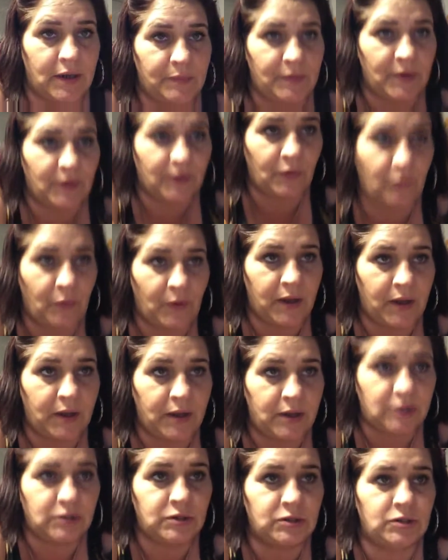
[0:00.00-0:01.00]
a better
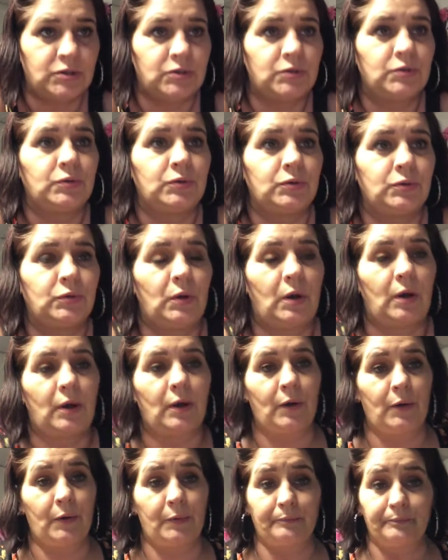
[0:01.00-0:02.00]
way to
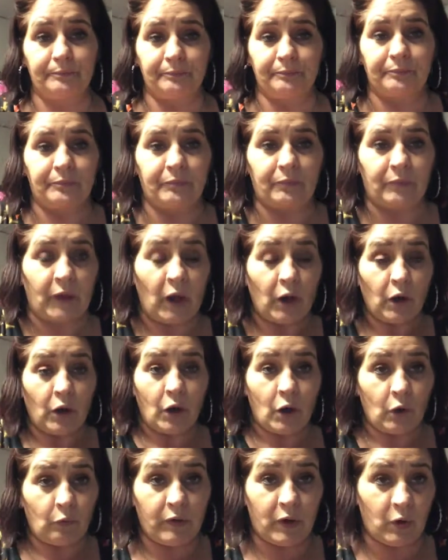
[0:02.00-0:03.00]
um,
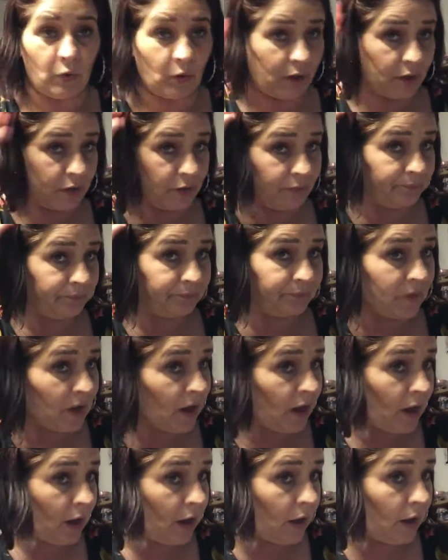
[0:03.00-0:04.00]
record.
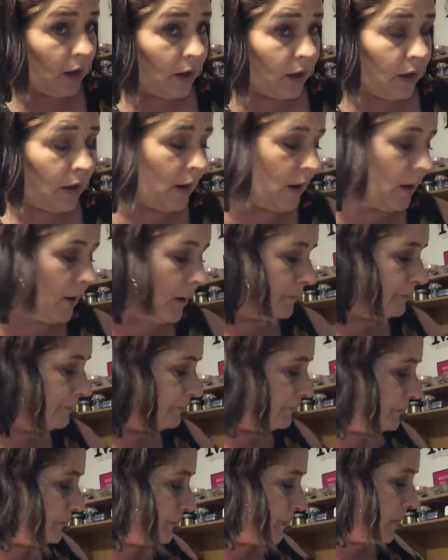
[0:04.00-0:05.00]
Um,
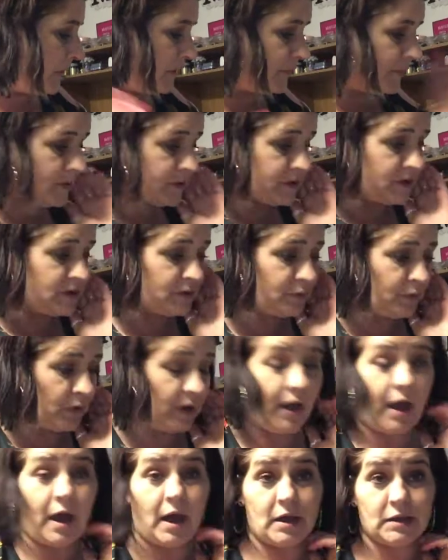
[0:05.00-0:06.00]
but this is
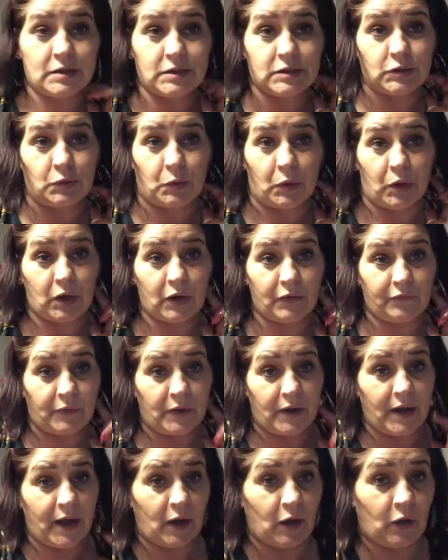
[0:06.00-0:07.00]
what has to work
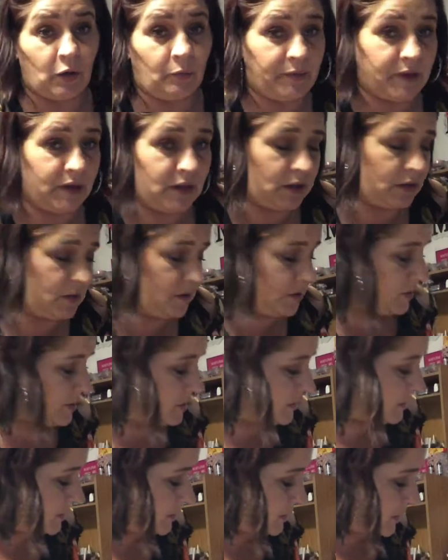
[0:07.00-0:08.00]
for now because